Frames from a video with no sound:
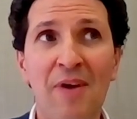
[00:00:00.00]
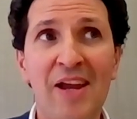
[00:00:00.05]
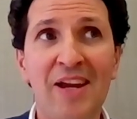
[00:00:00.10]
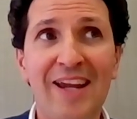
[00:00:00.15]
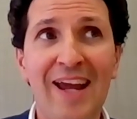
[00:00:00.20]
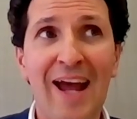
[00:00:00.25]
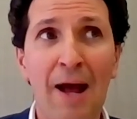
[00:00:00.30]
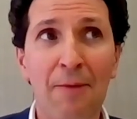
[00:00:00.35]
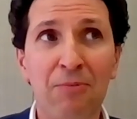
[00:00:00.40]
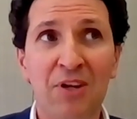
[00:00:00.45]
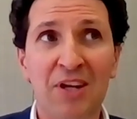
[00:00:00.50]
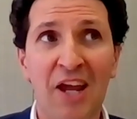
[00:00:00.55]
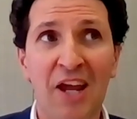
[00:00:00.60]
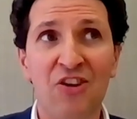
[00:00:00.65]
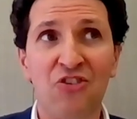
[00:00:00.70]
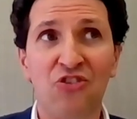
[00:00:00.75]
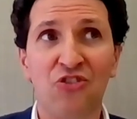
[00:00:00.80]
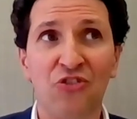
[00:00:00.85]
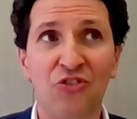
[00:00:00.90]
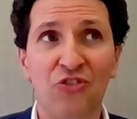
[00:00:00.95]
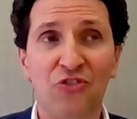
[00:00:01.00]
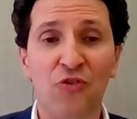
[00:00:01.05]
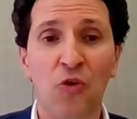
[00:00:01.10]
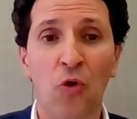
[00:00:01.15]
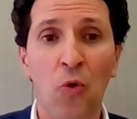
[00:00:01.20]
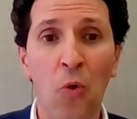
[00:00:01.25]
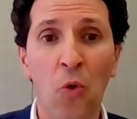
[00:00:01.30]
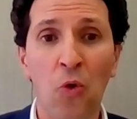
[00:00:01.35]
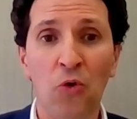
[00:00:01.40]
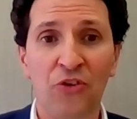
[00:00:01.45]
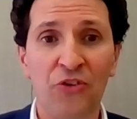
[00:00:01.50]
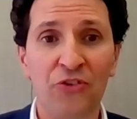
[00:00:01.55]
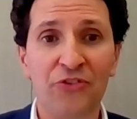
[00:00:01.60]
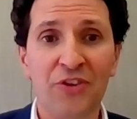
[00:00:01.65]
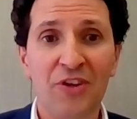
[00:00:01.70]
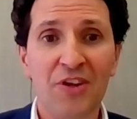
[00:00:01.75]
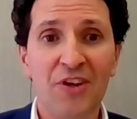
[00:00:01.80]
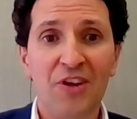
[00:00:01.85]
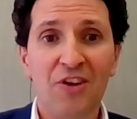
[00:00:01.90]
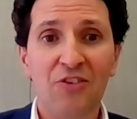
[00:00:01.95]
make applications for
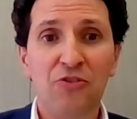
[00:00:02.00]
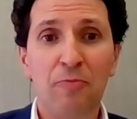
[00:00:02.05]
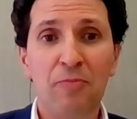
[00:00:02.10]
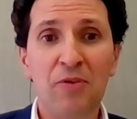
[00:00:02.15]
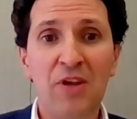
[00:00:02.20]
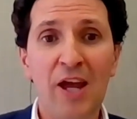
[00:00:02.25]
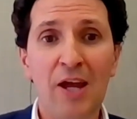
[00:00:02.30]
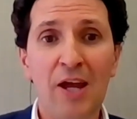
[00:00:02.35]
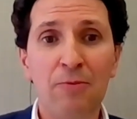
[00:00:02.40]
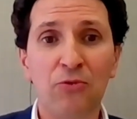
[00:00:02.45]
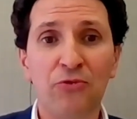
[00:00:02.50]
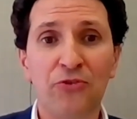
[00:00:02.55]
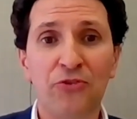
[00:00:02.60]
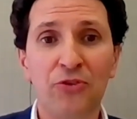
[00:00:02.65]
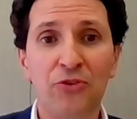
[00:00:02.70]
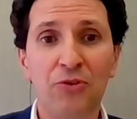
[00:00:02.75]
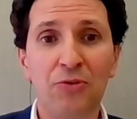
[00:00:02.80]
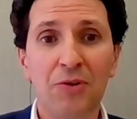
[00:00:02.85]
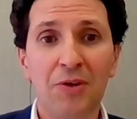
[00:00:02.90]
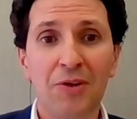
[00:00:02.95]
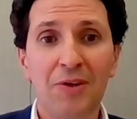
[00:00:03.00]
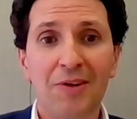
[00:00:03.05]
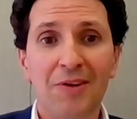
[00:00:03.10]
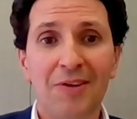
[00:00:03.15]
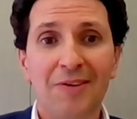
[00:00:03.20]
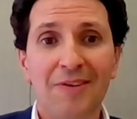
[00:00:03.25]
orders to be able to